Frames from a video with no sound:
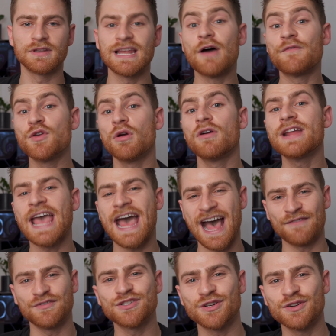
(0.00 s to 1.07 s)
Now, if you already
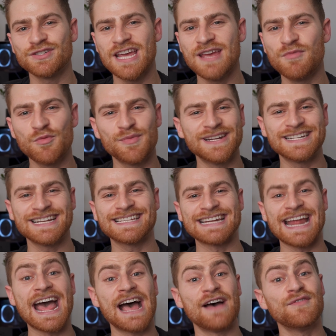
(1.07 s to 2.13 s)
have a turntable but it doesn't
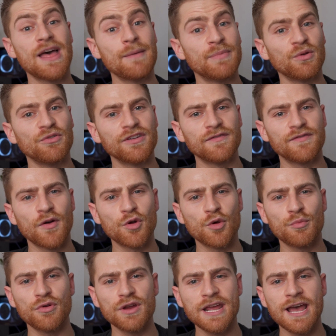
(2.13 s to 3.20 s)
have that built-in phono
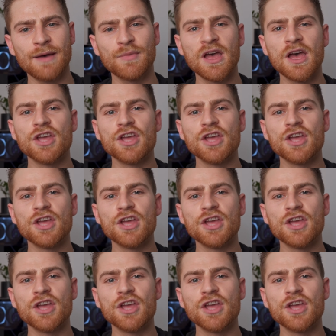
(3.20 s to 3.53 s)
preamp,